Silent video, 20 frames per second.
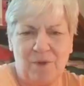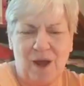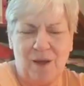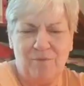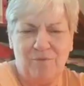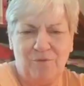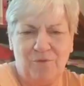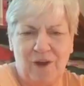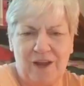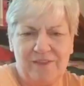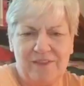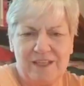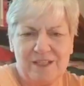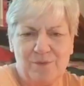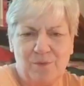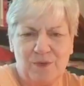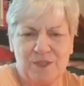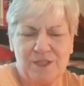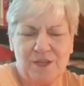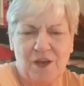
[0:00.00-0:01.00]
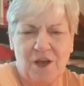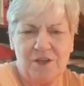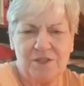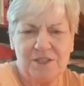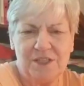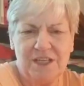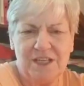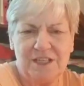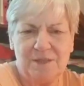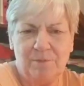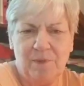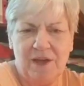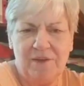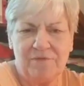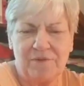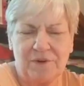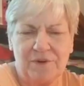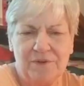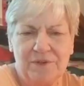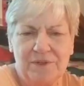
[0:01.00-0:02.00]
I'm afraid that's what's causing it to buffer.